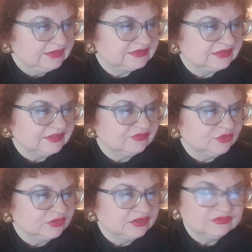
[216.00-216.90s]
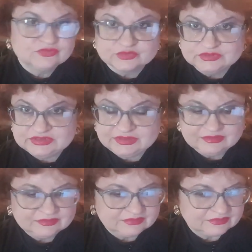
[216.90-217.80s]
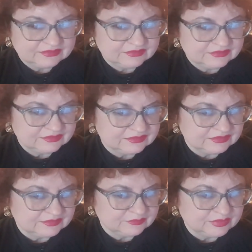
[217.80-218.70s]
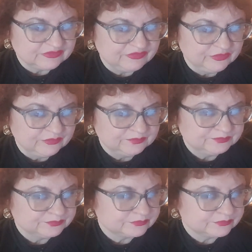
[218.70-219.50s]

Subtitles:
It's a floral fruity perfume,